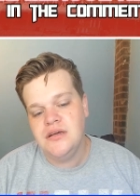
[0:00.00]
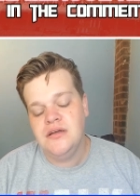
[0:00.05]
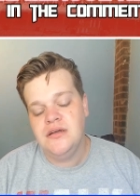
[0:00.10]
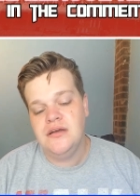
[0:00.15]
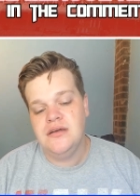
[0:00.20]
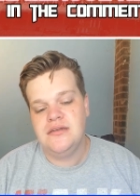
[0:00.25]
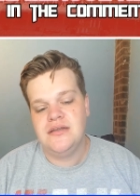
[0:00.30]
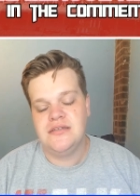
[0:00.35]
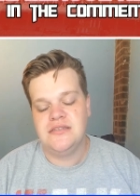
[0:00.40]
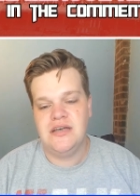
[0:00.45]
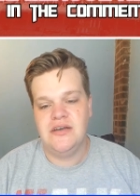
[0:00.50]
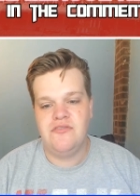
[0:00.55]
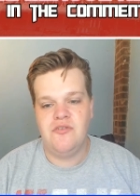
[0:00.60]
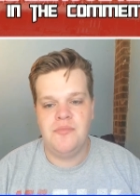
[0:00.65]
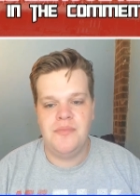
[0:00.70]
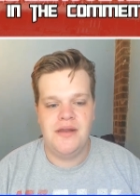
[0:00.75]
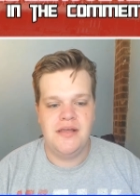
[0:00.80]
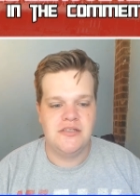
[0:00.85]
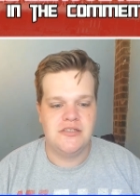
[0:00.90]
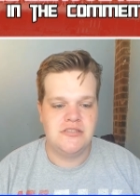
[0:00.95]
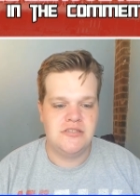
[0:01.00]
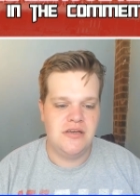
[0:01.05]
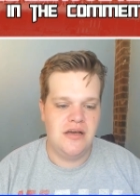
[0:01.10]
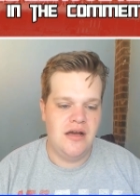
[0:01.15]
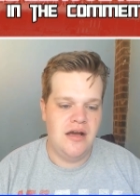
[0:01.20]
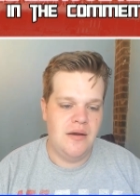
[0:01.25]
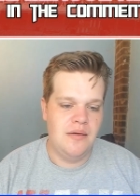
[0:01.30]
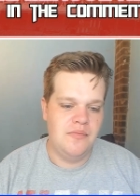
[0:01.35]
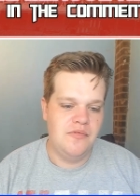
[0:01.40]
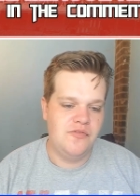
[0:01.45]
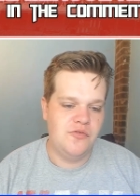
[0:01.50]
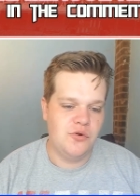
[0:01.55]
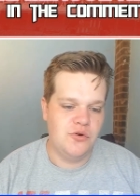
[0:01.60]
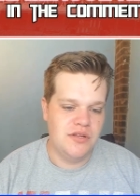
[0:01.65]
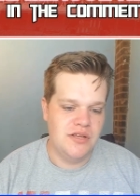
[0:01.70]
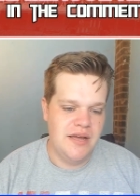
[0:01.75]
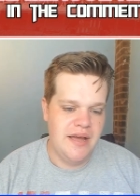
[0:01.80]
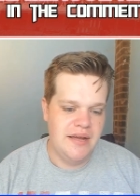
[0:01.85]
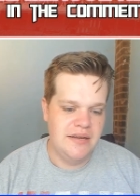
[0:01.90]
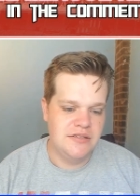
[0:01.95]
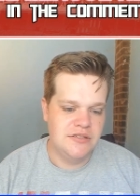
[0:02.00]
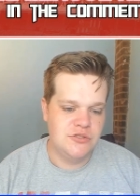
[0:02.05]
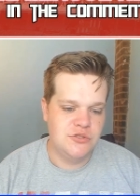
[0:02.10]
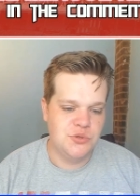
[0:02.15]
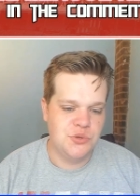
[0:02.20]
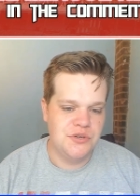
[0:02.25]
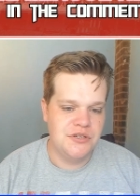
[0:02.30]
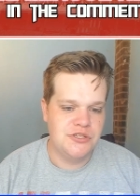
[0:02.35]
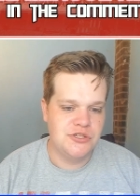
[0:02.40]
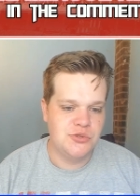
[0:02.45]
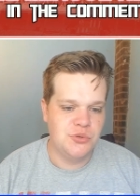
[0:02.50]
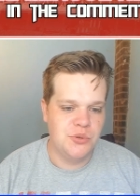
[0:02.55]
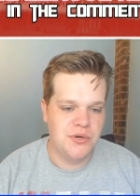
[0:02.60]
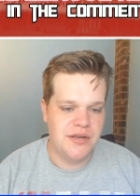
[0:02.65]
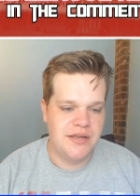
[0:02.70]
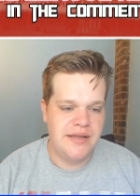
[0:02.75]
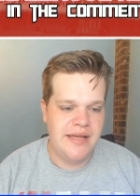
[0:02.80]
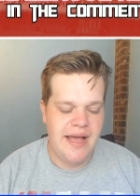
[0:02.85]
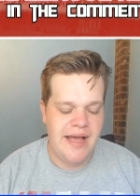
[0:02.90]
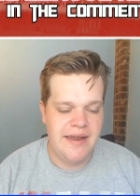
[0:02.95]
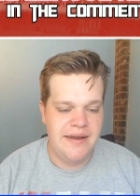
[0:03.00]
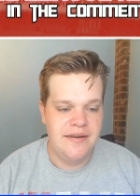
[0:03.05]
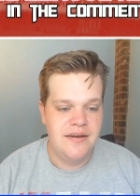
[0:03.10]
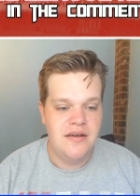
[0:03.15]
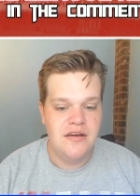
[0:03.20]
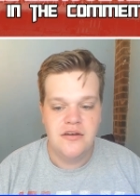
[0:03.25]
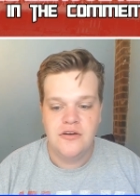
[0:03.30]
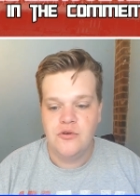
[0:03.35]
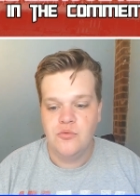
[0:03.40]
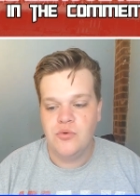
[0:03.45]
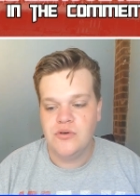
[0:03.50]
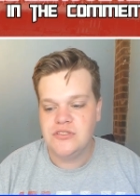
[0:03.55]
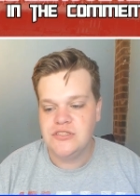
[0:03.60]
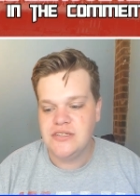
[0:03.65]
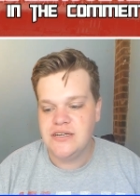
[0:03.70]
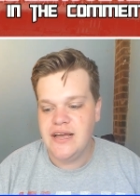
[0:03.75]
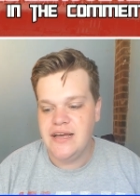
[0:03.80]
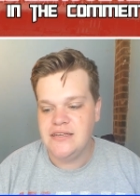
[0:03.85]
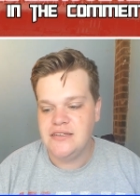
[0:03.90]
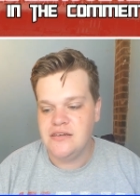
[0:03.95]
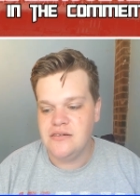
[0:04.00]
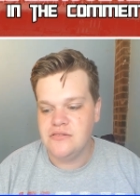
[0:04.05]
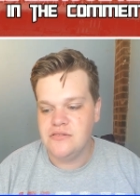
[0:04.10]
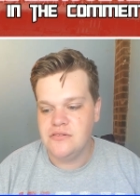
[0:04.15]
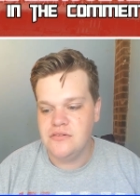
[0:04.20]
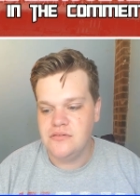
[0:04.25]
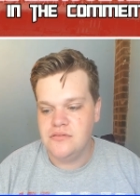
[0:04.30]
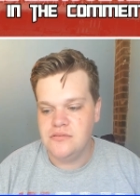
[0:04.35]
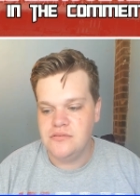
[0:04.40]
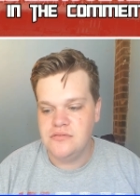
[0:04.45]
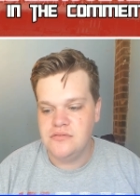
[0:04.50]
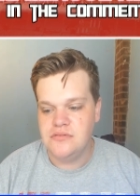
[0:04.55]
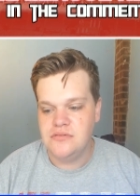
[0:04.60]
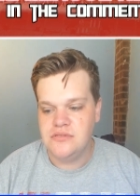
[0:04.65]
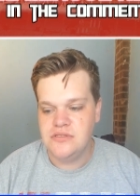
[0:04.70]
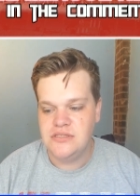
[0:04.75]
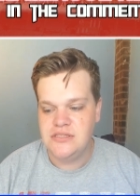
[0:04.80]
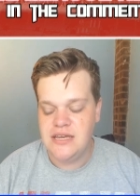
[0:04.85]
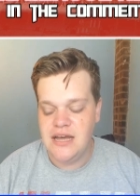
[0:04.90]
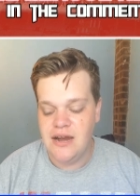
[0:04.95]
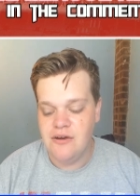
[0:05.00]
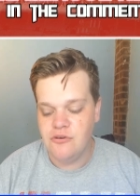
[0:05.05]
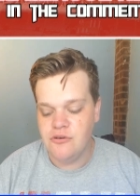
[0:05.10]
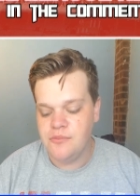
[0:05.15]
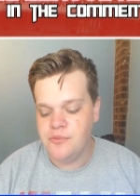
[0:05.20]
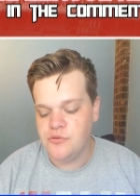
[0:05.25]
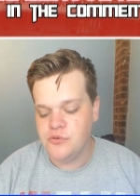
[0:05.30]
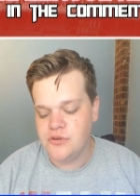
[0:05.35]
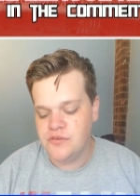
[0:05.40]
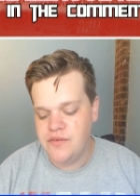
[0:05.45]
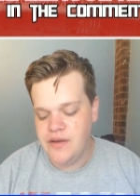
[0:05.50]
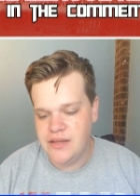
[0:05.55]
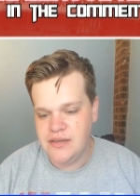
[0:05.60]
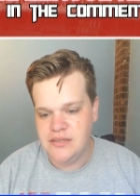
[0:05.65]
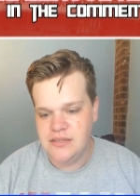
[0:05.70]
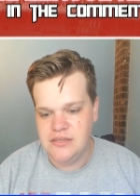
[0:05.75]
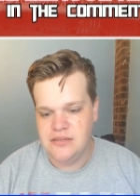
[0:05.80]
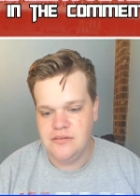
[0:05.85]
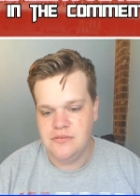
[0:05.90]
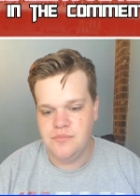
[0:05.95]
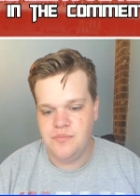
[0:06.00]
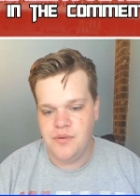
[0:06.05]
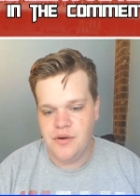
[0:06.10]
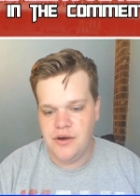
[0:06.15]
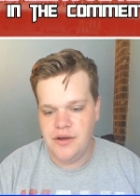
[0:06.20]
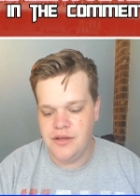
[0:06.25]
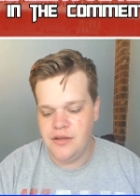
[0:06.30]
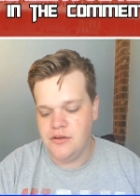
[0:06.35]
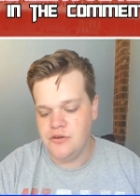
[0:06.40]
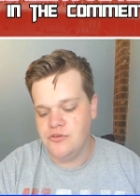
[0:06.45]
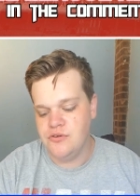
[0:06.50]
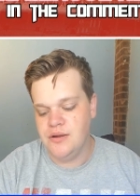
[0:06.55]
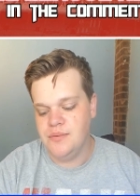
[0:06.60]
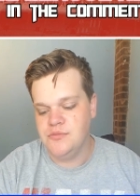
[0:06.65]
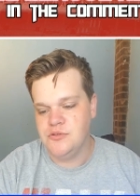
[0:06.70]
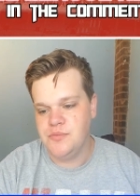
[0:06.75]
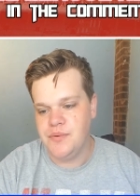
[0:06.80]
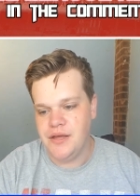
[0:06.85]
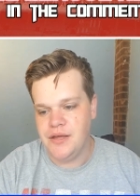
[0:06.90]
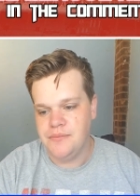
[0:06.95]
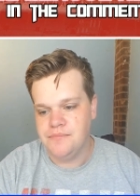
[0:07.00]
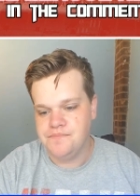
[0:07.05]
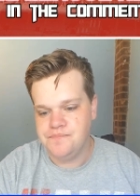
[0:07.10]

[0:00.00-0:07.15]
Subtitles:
And then 7 minutes before the end, Deutsch scored again. Once again, terrible defending by Grimsby.